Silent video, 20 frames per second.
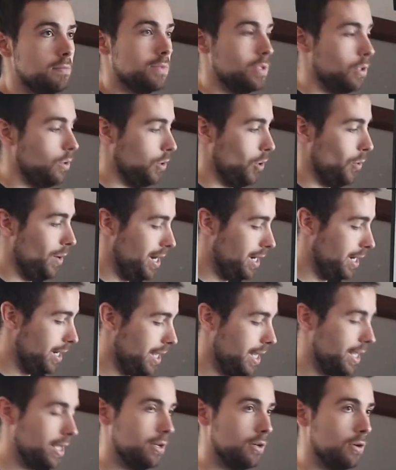or queen,
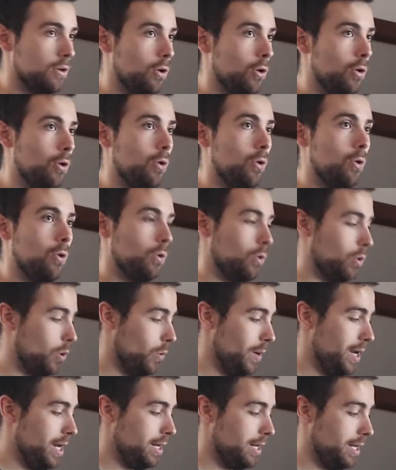king, or
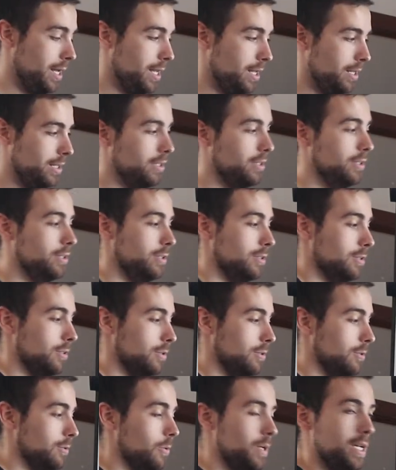queen, king, or
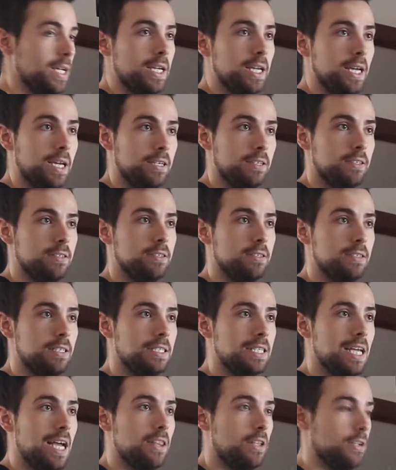queen, king. It's
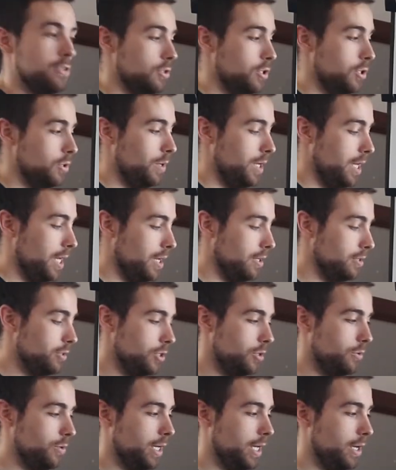either 2
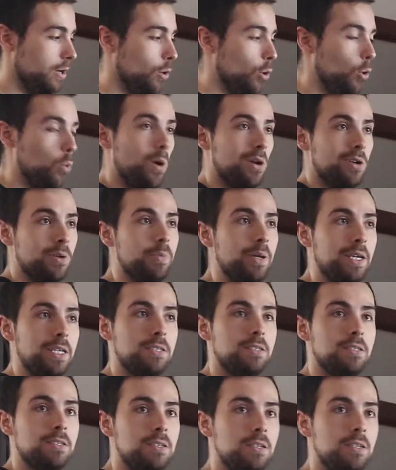here, or 1 apiece.